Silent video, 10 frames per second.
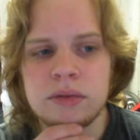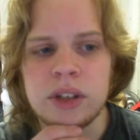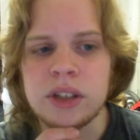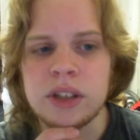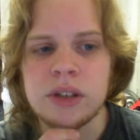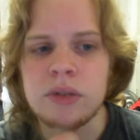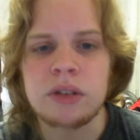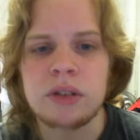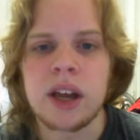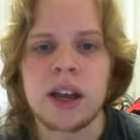Things just run
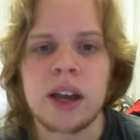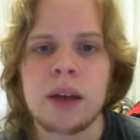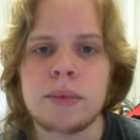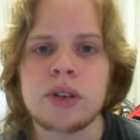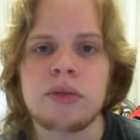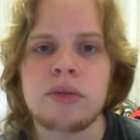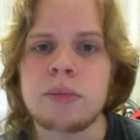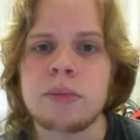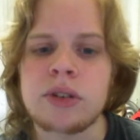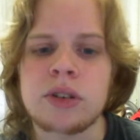okay, and I'm using
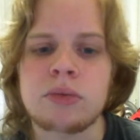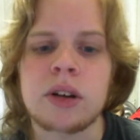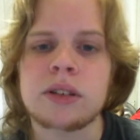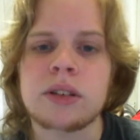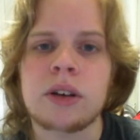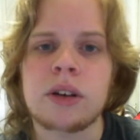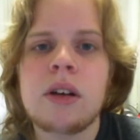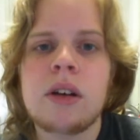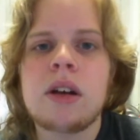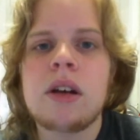ReadyBoost as well, so...
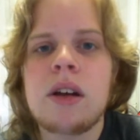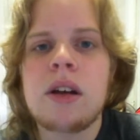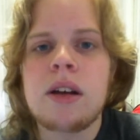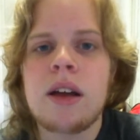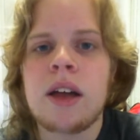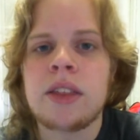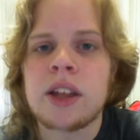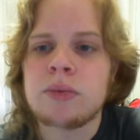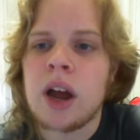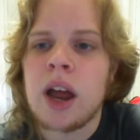And
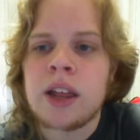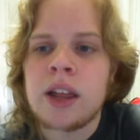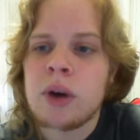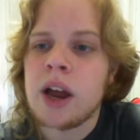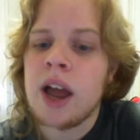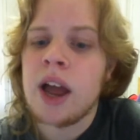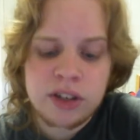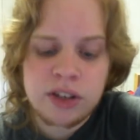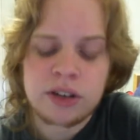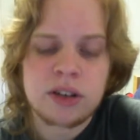that's why I have
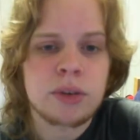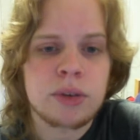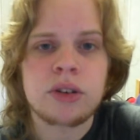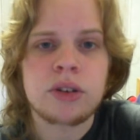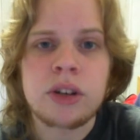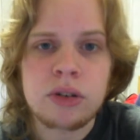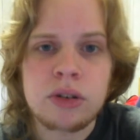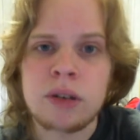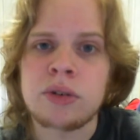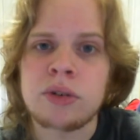Vista on this computer, so I can use
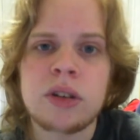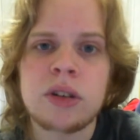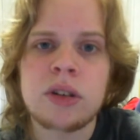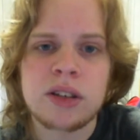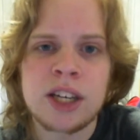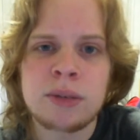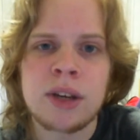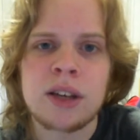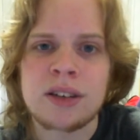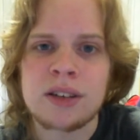ReadyBoost, because
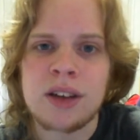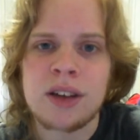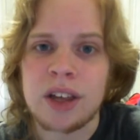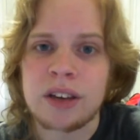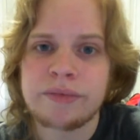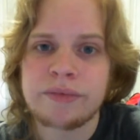XP doesn't have that.